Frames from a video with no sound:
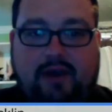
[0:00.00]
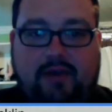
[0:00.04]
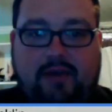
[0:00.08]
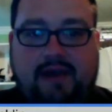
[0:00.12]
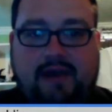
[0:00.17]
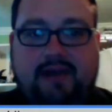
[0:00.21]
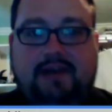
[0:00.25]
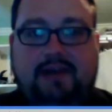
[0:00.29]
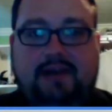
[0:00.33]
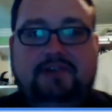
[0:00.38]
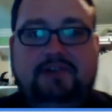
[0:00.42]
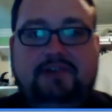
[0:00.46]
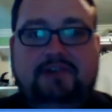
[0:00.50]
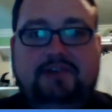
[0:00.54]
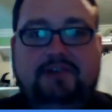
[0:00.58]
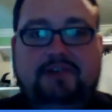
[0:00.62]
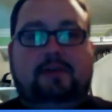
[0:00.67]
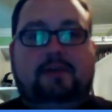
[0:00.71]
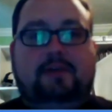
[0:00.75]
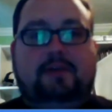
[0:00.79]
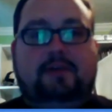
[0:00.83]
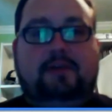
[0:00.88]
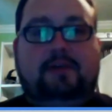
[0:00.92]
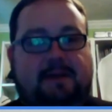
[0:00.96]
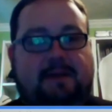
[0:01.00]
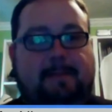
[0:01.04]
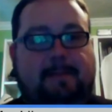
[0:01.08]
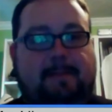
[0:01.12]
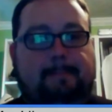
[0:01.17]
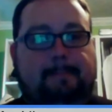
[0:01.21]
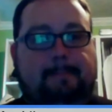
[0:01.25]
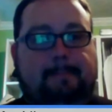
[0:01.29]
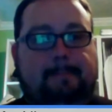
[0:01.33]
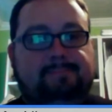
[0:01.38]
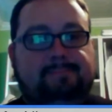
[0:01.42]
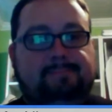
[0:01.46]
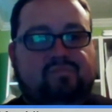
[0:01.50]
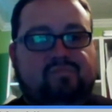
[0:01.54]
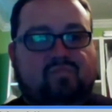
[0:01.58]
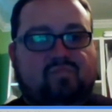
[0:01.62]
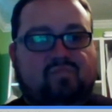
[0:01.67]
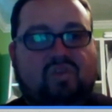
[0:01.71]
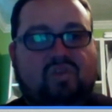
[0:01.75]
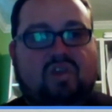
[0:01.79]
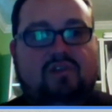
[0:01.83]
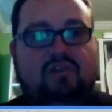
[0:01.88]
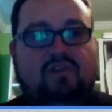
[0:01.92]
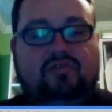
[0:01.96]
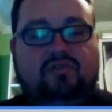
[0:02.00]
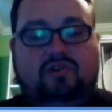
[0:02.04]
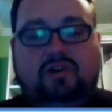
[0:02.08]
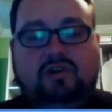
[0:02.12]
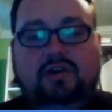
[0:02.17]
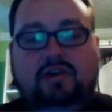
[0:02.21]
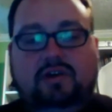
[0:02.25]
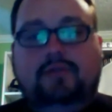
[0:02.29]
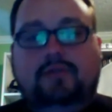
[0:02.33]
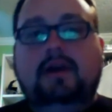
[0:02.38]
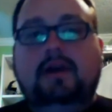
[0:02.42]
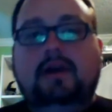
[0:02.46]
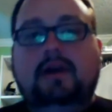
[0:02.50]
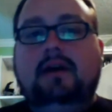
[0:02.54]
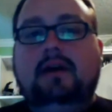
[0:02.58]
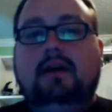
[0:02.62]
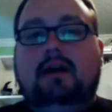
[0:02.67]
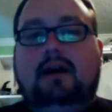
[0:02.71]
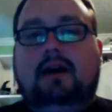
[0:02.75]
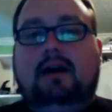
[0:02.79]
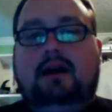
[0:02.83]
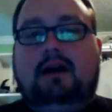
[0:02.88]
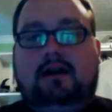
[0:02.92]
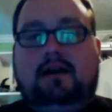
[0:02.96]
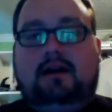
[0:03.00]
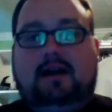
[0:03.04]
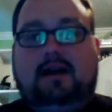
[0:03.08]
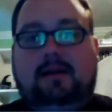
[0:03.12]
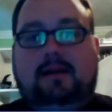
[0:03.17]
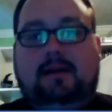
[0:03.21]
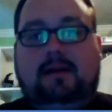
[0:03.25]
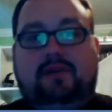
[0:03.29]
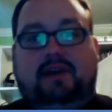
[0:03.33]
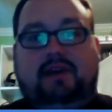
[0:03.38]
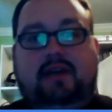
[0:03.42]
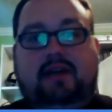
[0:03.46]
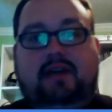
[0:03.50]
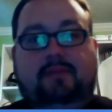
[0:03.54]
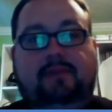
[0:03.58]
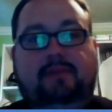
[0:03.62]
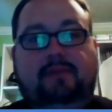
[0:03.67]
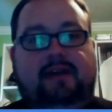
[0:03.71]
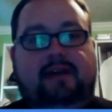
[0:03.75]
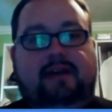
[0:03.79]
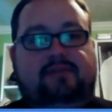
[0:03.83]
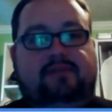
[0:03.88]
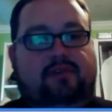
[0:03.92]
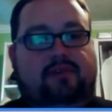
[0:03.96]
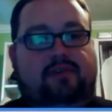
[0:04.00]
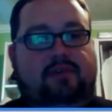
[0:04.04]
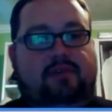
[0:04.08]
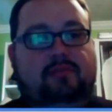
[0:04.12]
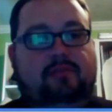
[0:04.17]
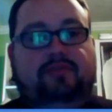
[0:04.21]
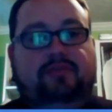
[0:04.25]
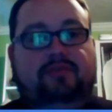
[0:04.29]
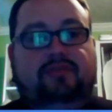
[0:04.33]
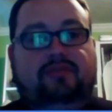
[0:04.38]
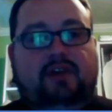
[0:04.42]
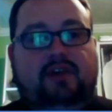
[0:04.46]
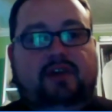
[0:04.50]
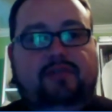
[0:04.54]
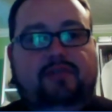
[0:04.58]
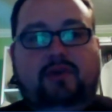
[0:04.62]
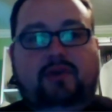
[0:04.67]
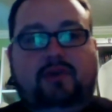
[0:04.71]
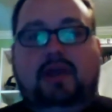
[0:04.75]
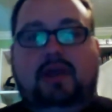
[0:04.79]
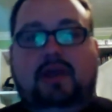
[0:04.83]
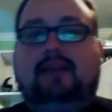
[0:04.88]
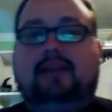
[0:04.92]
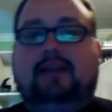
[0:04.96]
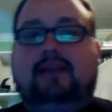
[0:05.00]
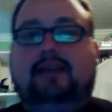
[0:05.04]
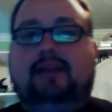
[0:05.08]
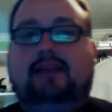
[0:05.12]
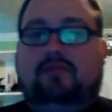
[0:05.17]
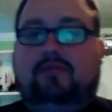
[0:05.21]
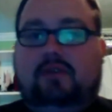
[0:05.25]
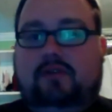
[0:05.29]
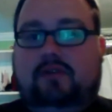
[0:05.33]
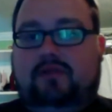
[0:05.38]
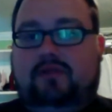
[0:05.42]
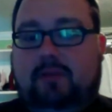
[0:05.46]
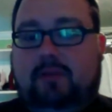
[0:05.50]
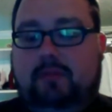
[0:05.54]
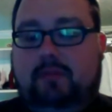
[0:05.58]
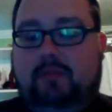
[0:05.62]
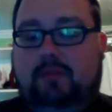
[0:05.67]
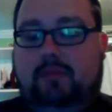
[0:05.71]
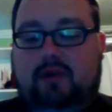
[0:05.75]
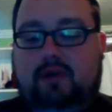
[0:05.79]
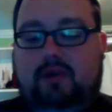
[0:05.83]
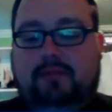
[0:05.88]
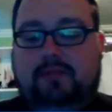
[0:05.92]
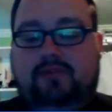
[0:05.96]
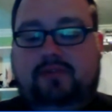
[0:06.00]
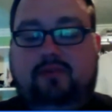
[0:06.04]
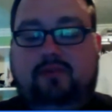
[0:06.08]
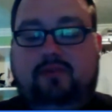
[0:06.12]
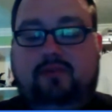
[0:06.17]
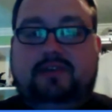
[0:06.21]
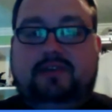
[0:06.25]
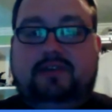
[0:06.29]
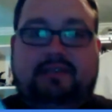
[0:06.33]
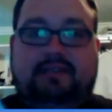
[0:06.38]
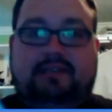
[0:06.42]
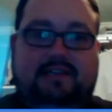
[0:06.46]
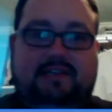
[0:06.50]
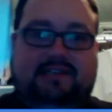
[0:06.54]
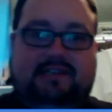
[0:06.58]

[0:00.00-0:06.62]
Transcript: hate each other, but some sort of complicated backstory. We'll see if we like the sort of drama prompt. The reason these